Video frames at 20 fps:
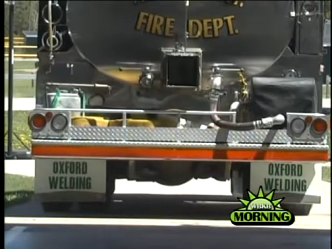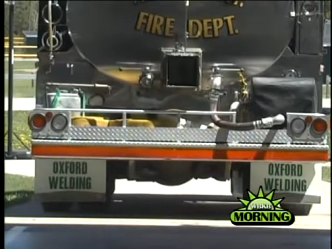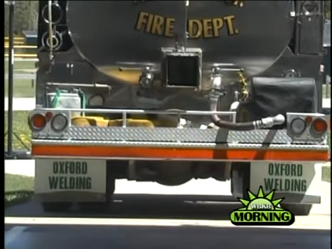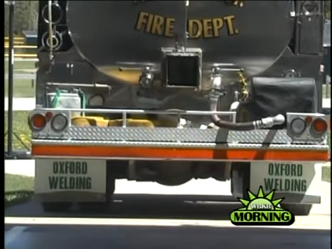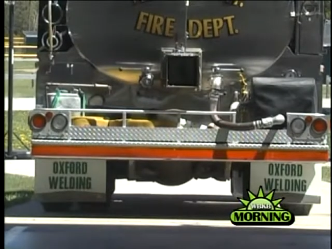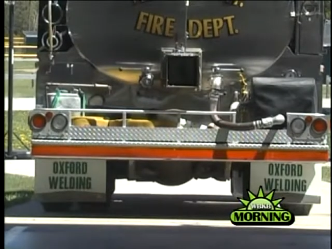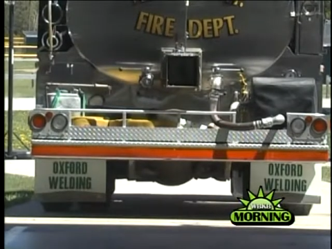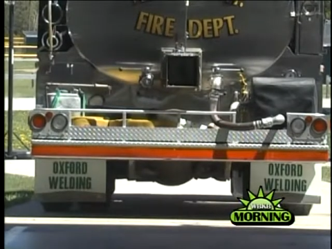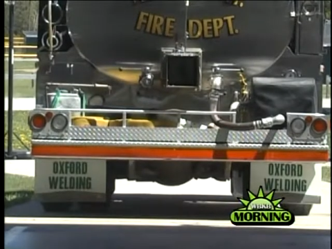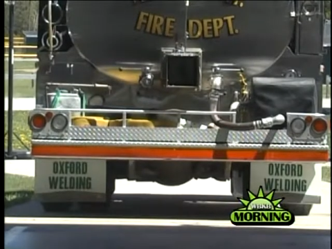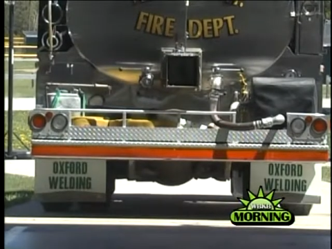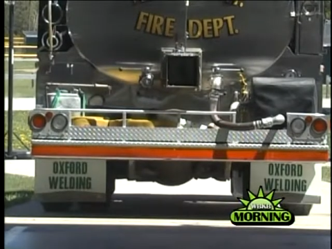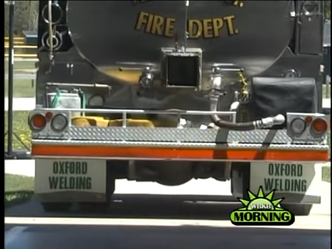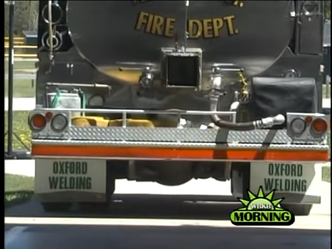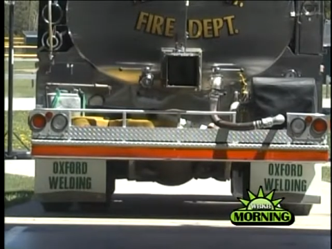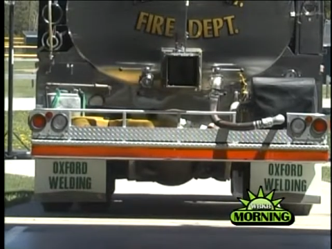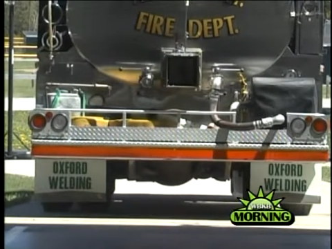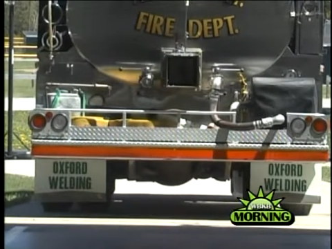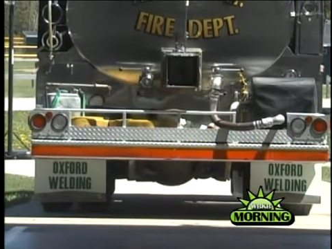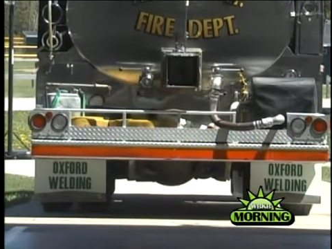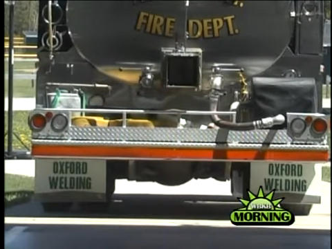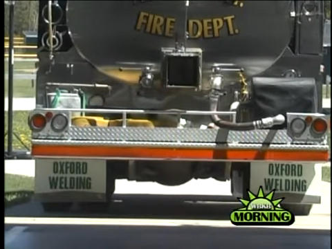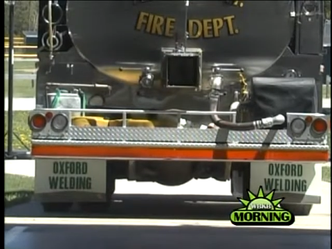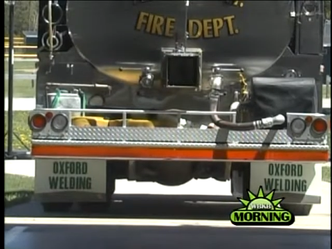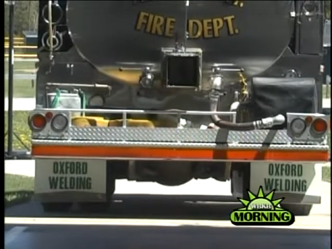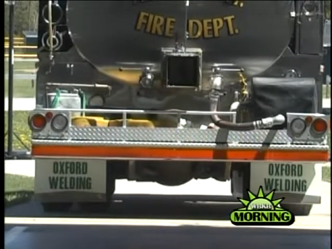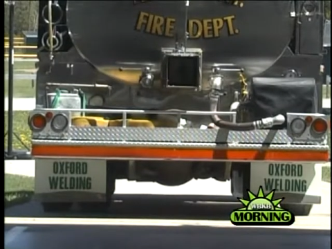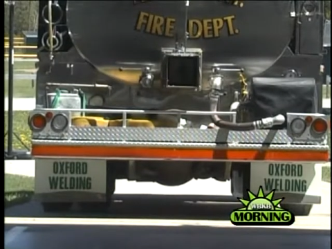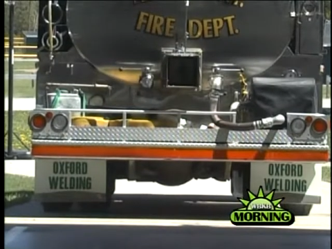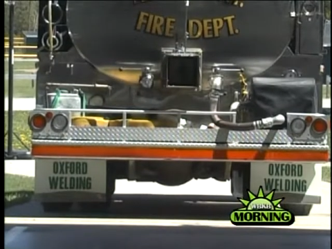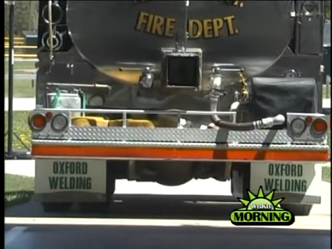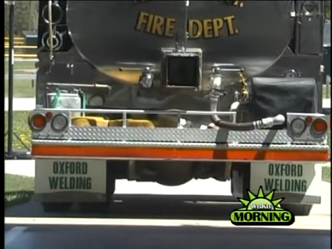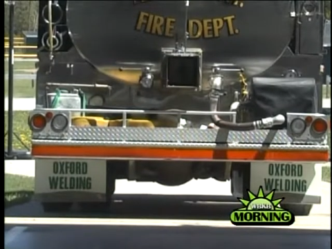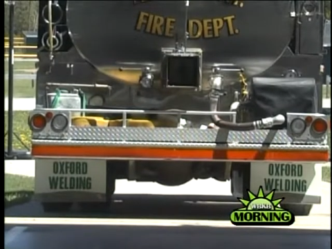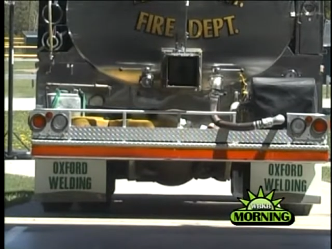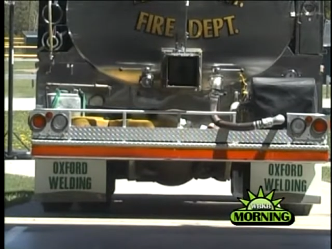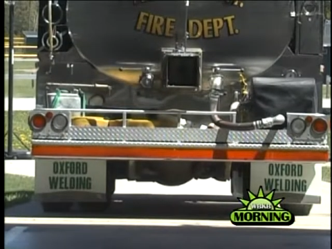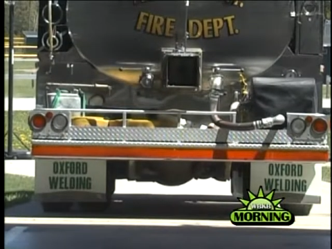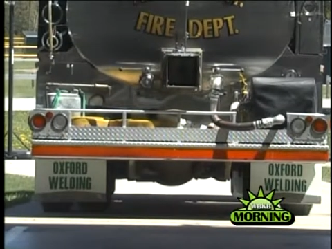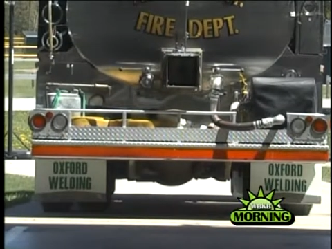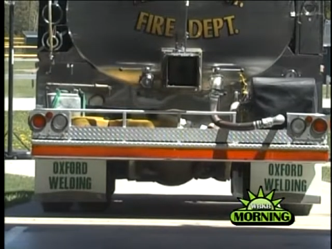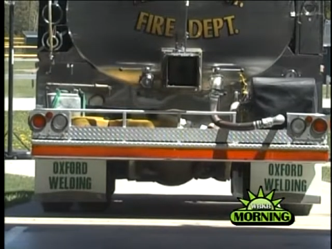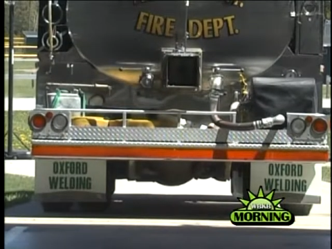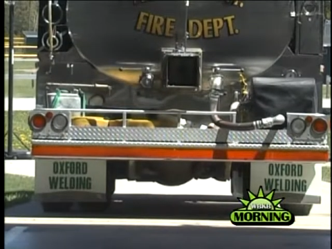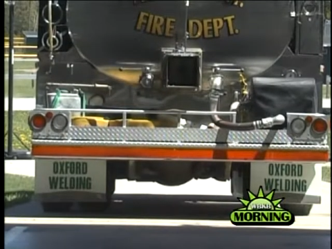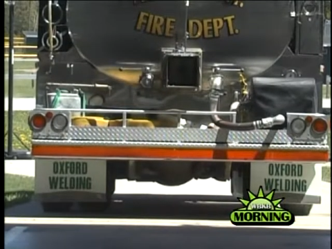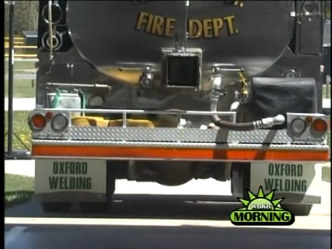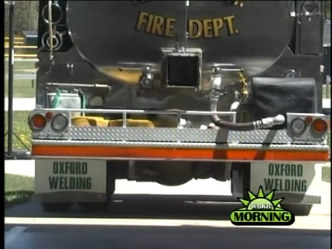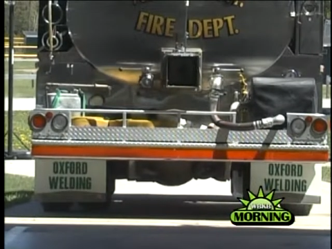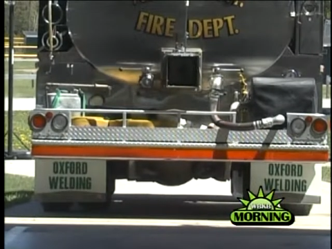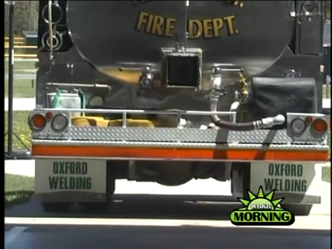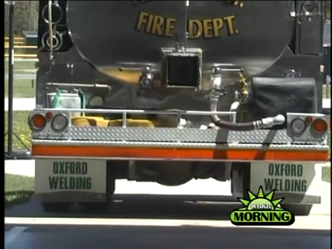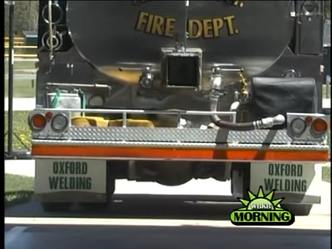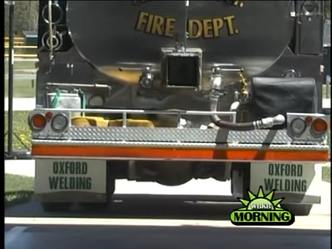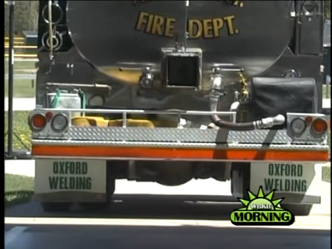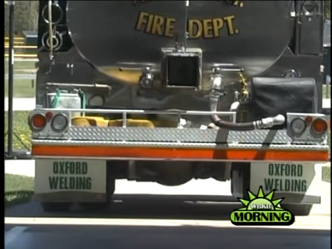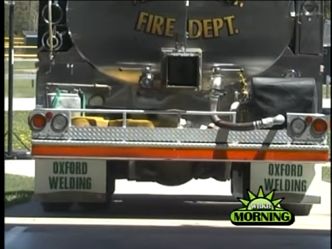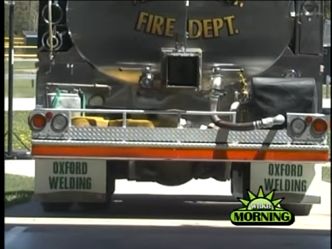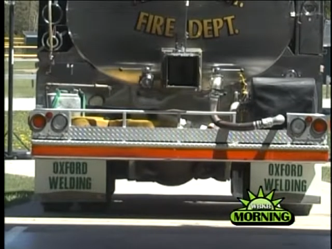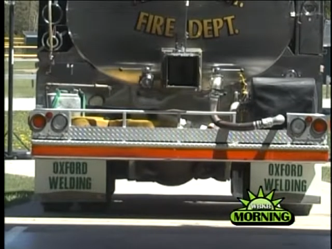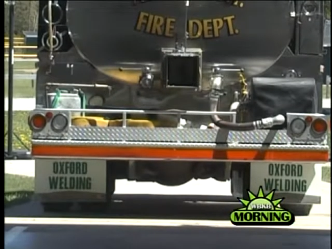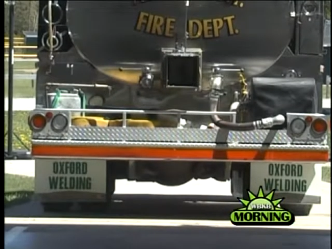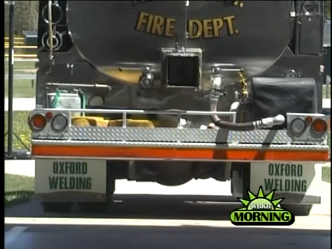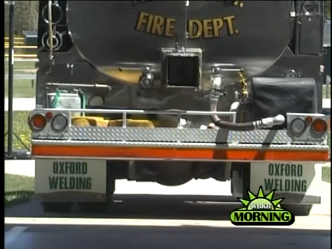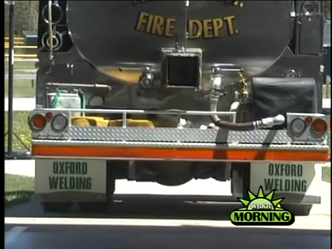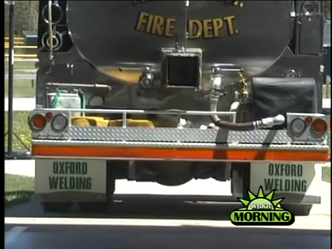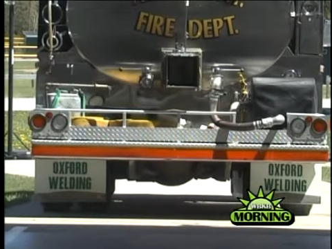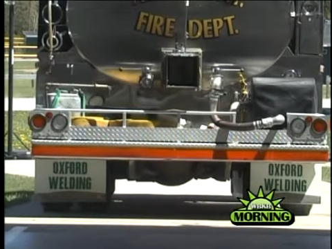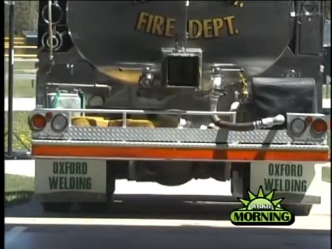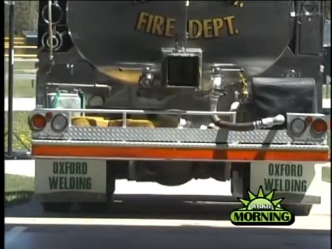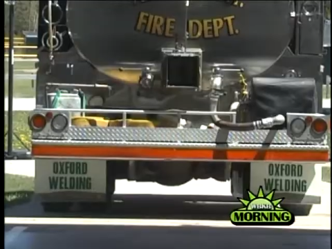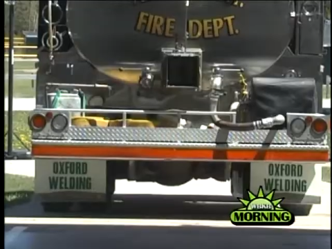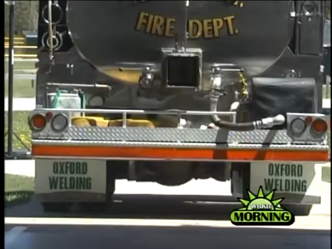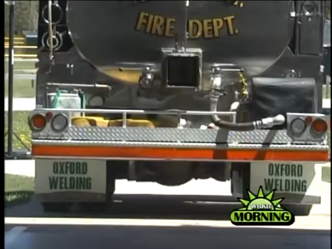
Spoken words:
No face is visible, so there are no lips to read.